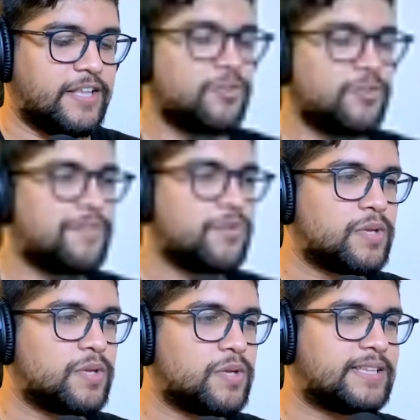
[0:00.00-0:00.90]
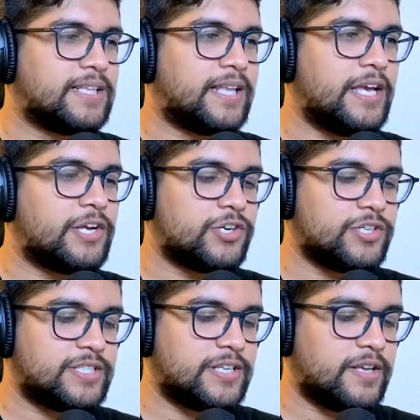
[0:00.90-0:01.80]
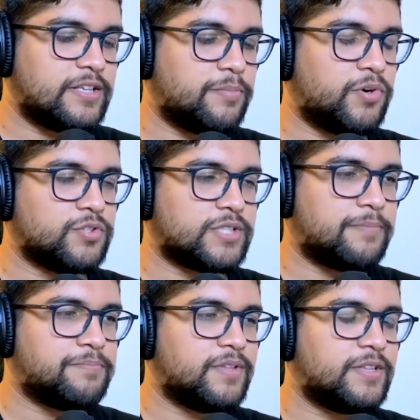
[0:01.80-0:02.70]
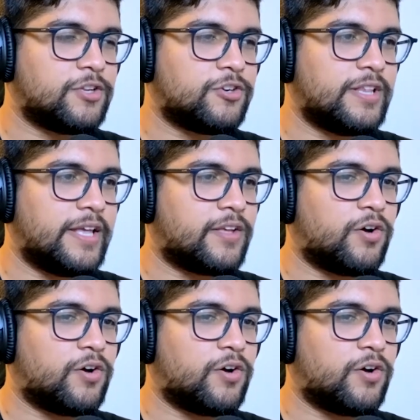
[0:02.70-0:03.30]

dude, even with like the Lakers and like the Bulls, I'm literally like,